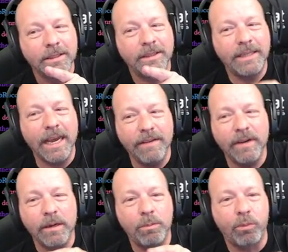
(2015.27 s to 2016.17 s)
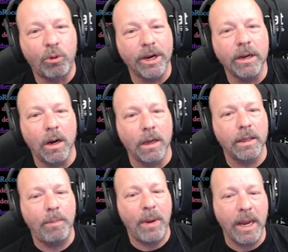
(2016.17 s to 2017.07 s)
David, bring on
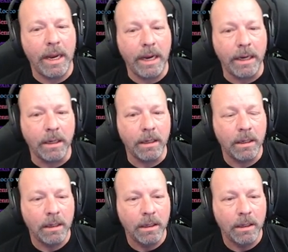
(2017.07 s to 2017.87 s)
the pain.